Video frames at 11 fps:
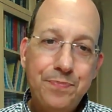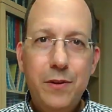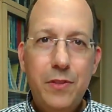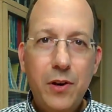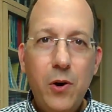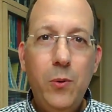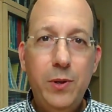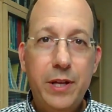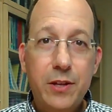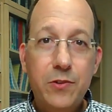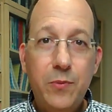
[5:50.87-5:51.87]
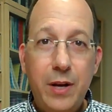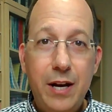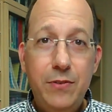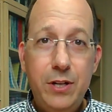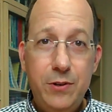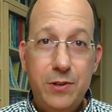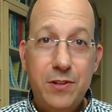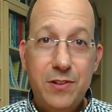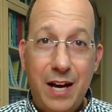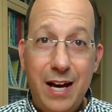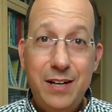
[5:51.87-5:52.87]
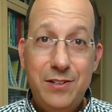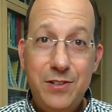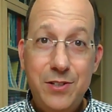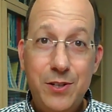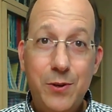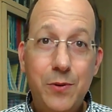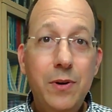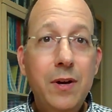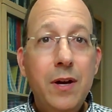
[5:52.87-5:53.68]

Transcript: The goal is, whatever you decide to do,